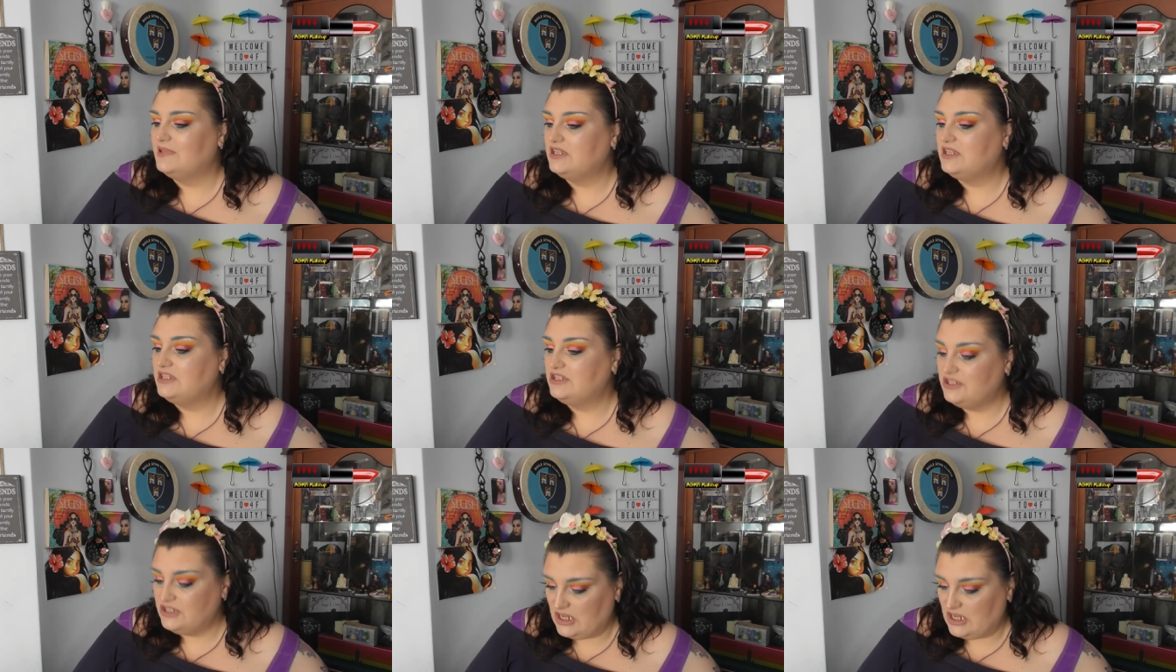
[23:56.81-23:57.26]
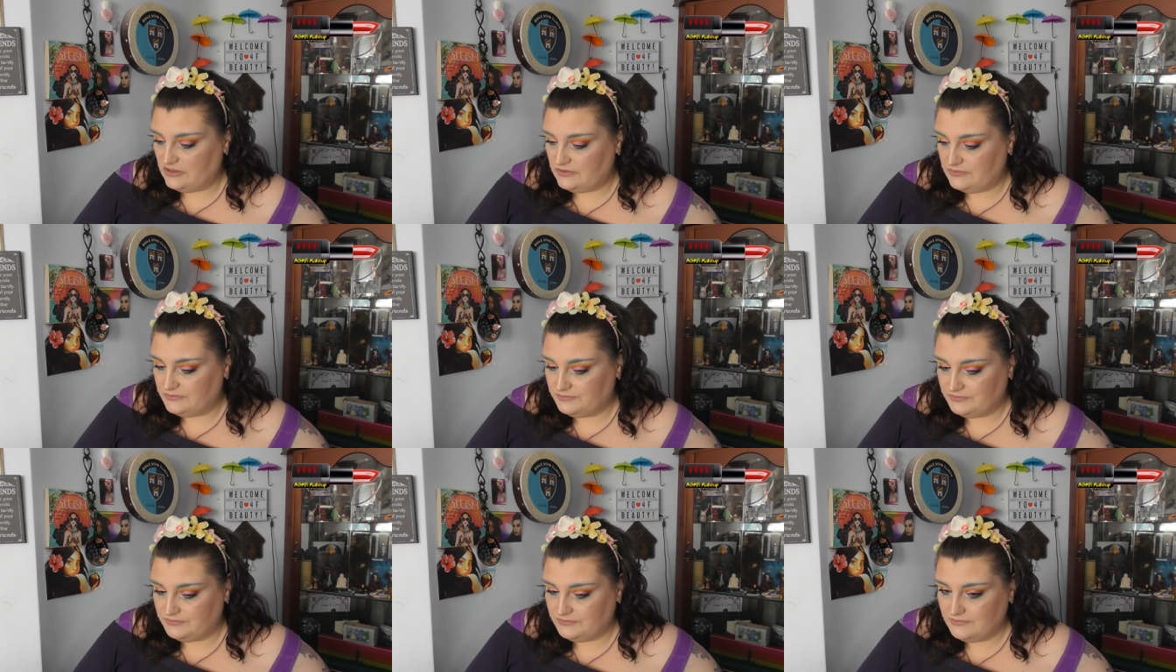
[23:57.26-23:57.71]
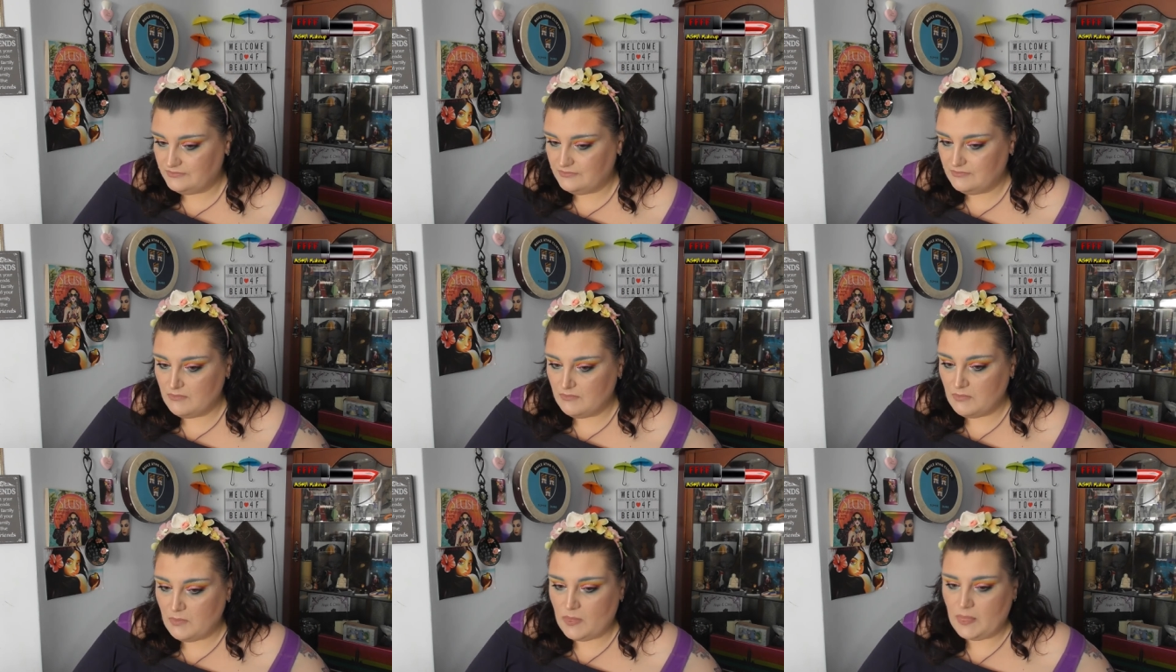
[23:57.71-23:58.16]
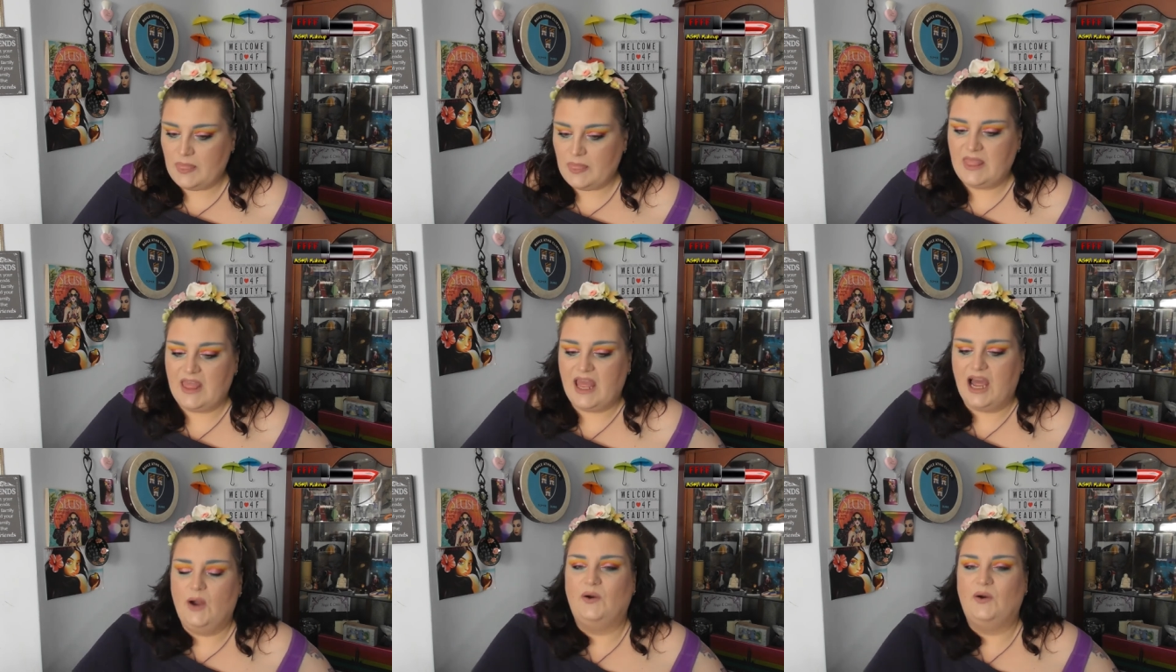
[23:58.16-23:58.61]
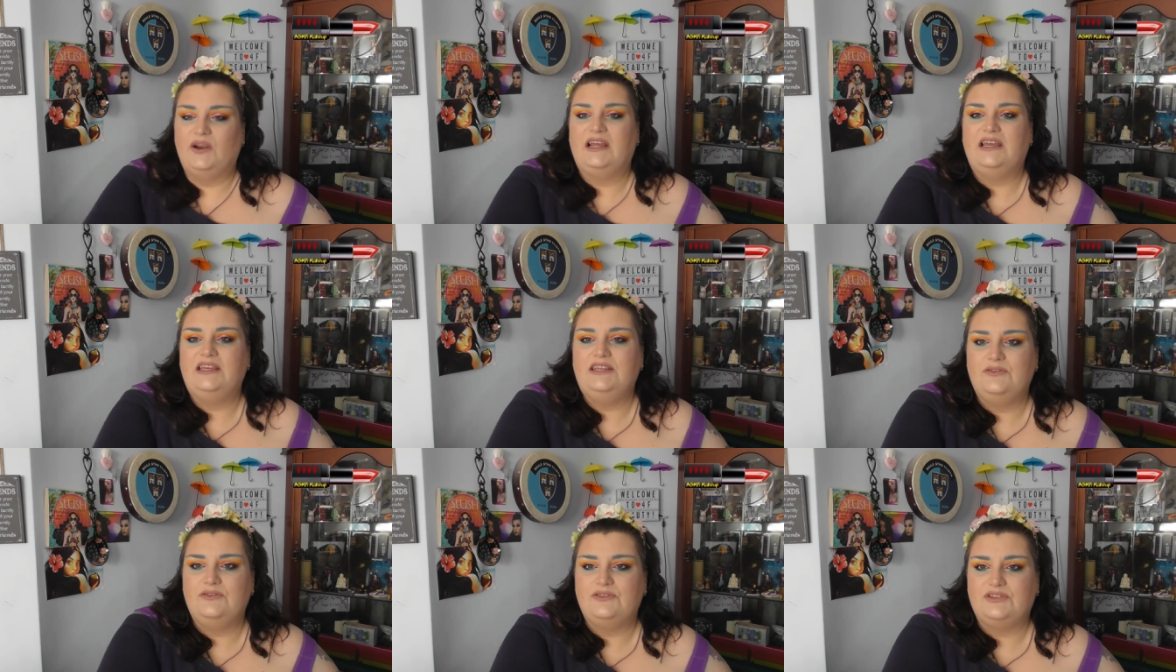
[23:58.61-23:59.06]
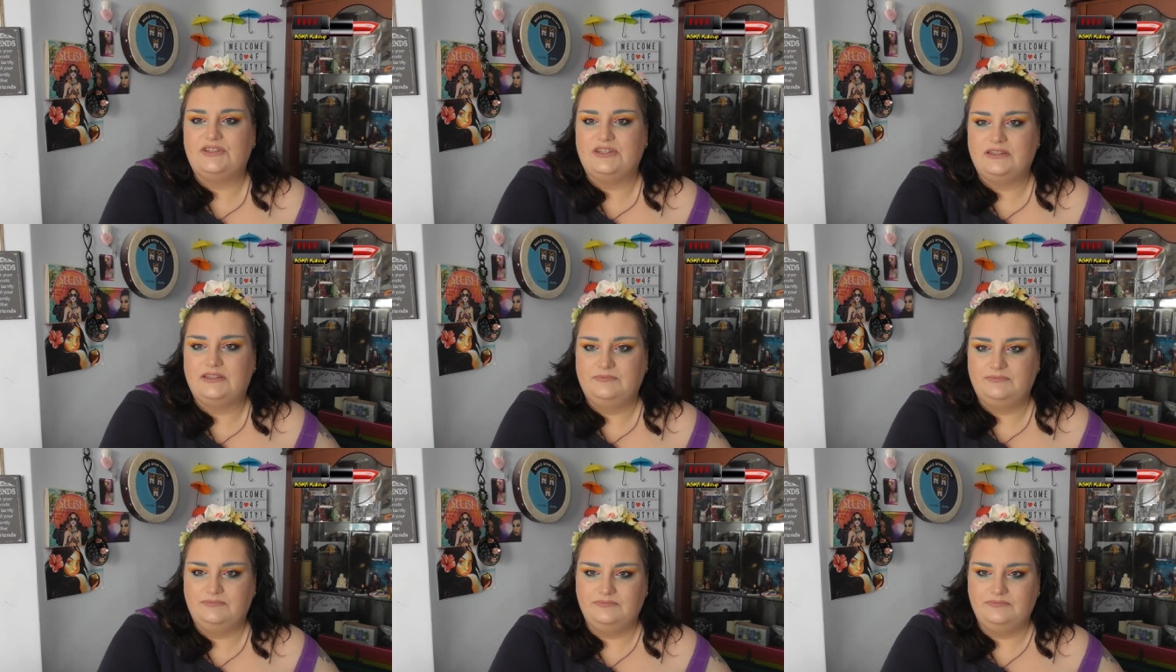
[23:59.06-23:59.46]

So, oh, and I use the